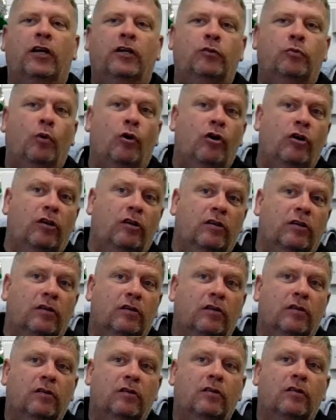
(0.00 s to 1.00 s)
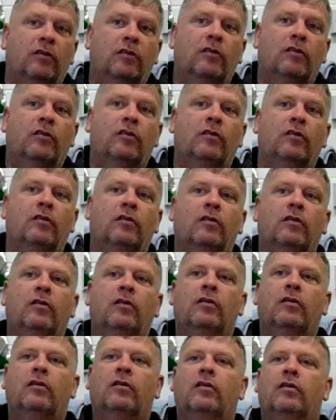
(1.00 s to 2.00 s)
He's what? He's, he's getting trolled on
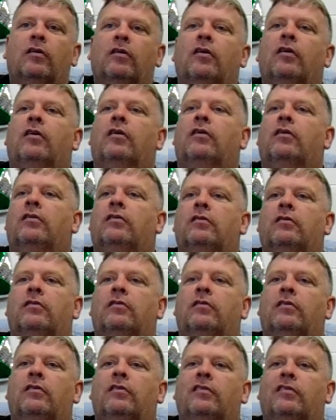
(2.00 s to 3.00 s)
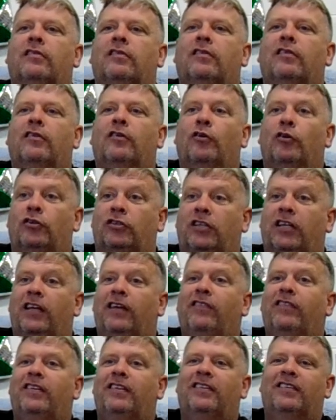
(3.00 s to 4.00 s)
Twitter. Somebody's wrecking his life on Twitter.
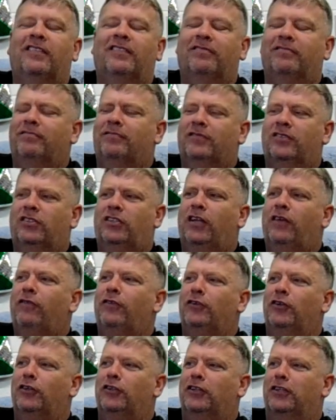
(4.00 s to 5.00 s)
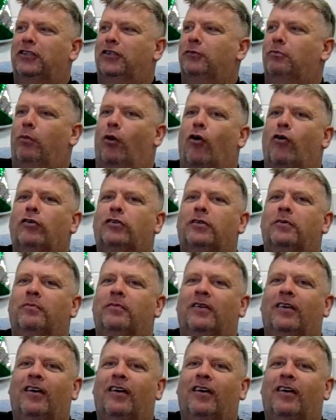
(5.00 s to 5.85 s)
Stephen. Aye, I'm Stephen usually just blocks him.